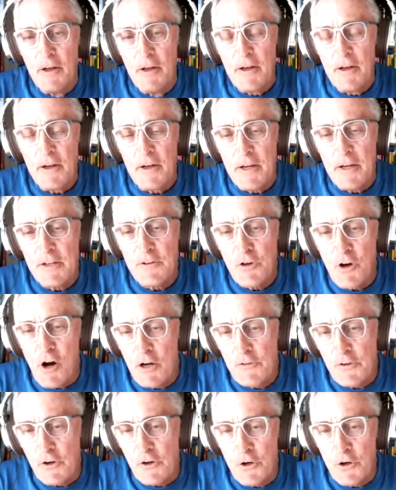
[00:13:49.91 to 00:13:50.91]
and, and
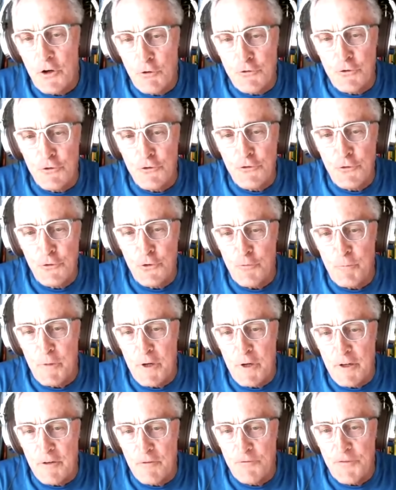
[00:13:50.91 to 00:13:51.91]
talk to coaches who have
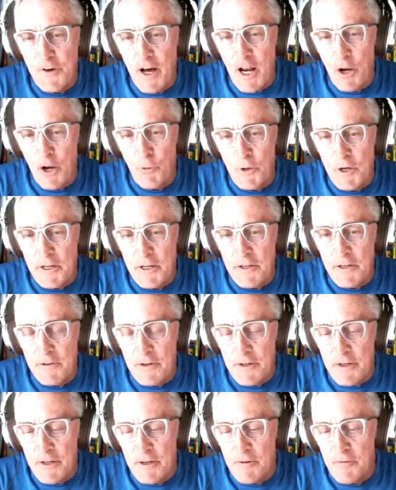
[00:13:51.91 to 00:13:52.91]
been following
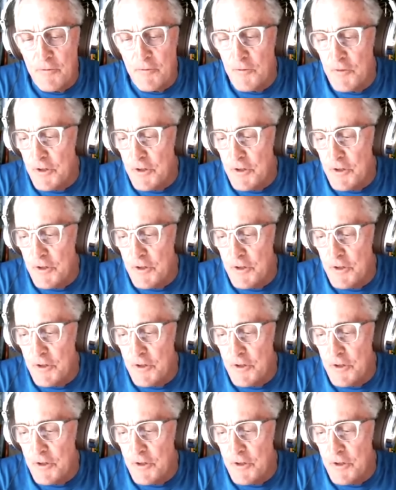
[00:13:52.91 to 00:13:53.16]
uh,